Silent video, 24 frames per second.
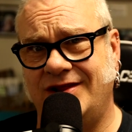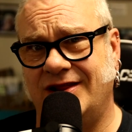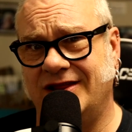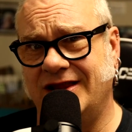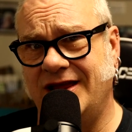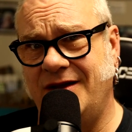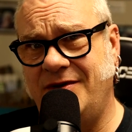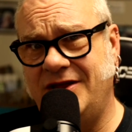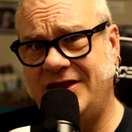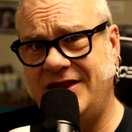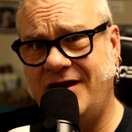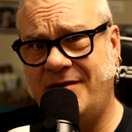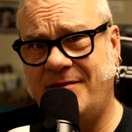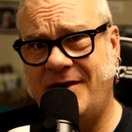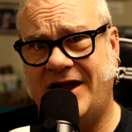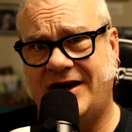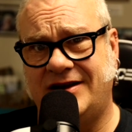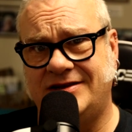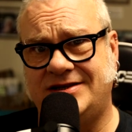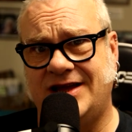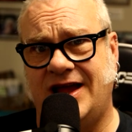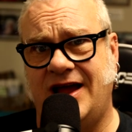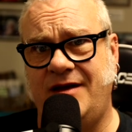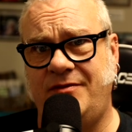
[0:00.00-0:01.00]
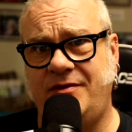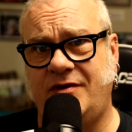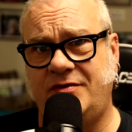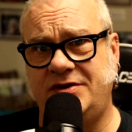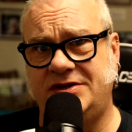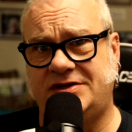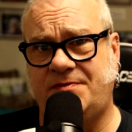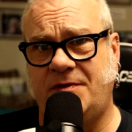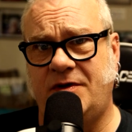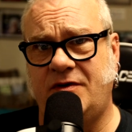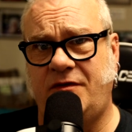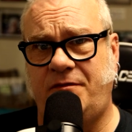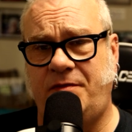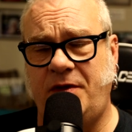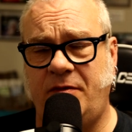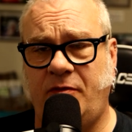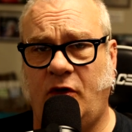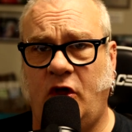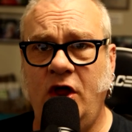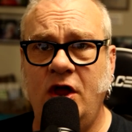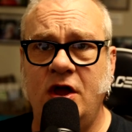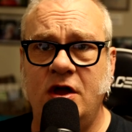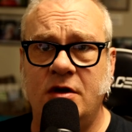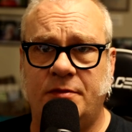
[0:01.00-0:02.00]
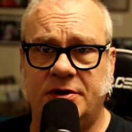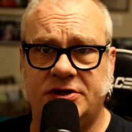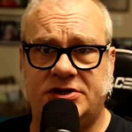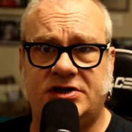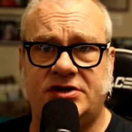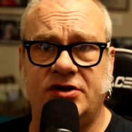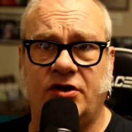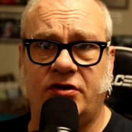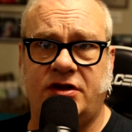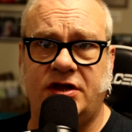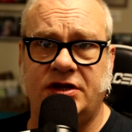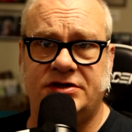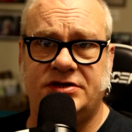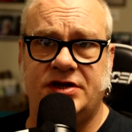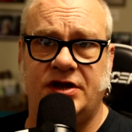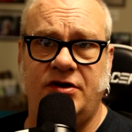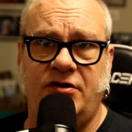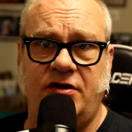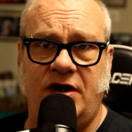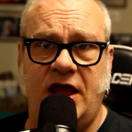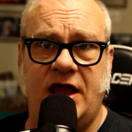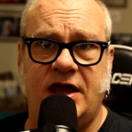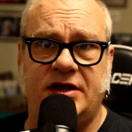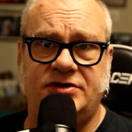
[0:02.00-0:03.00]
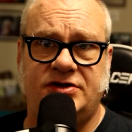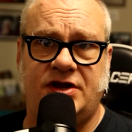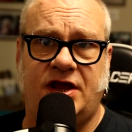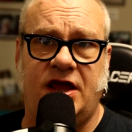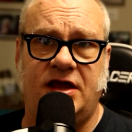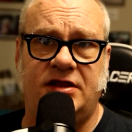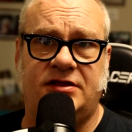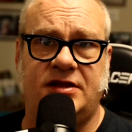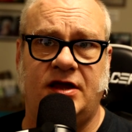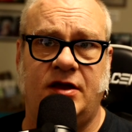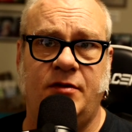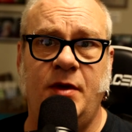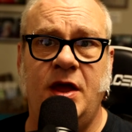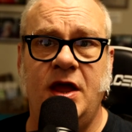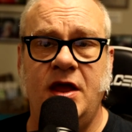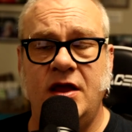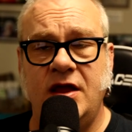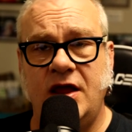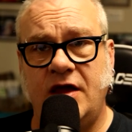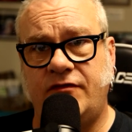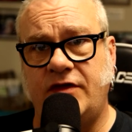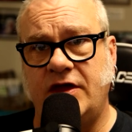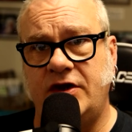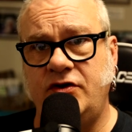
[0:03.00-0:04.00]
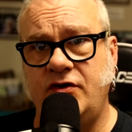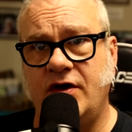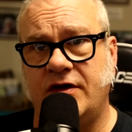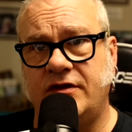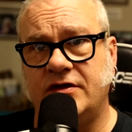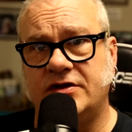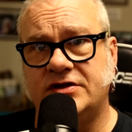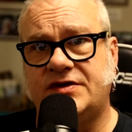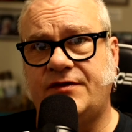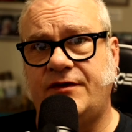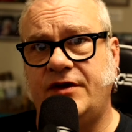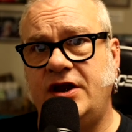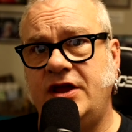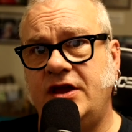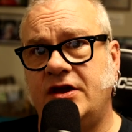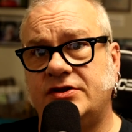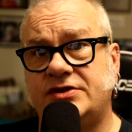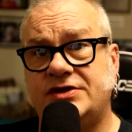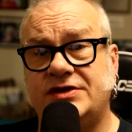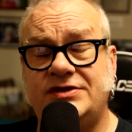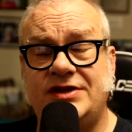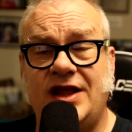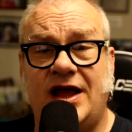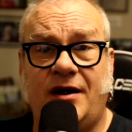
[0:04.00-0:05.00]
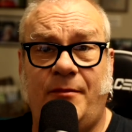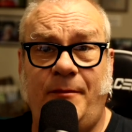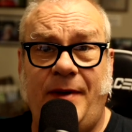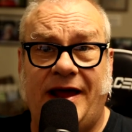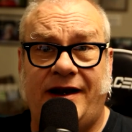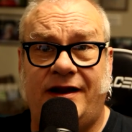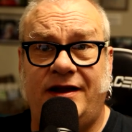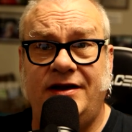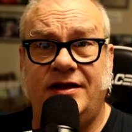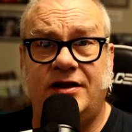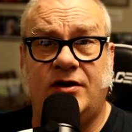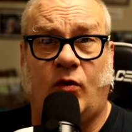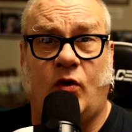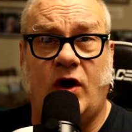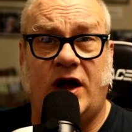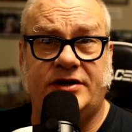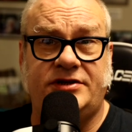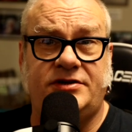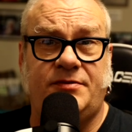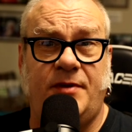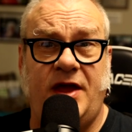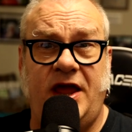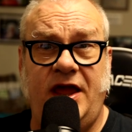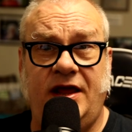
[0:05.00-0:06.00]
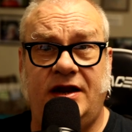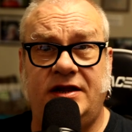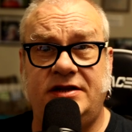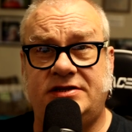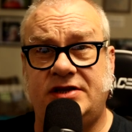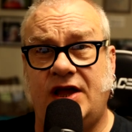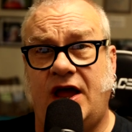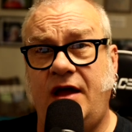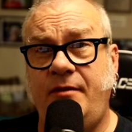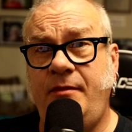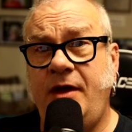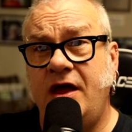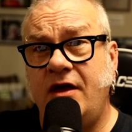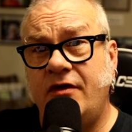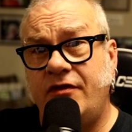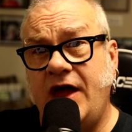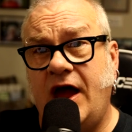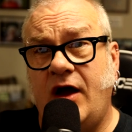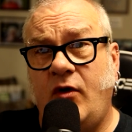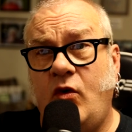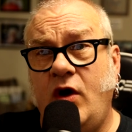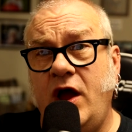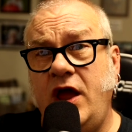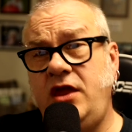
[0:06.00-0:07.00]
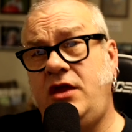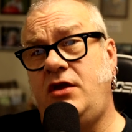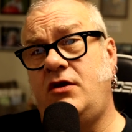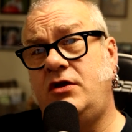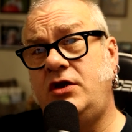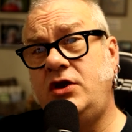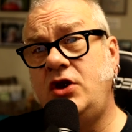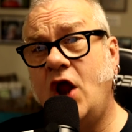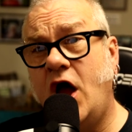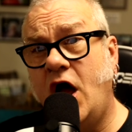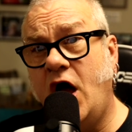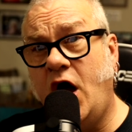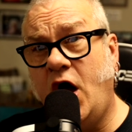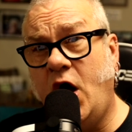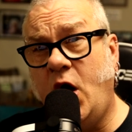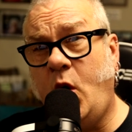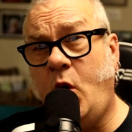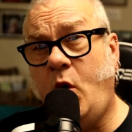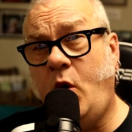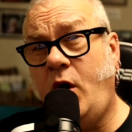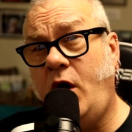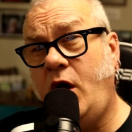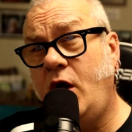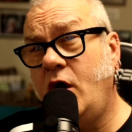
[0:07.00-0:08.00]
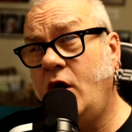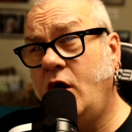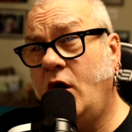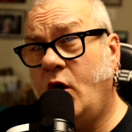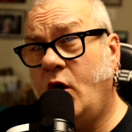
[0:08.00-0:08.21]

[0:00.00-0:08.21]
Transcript: limit the amount of time that we spend with people, but still continue to educate them. If they do have those videos, it's not a bad idea to watch them ahead of time. That way you know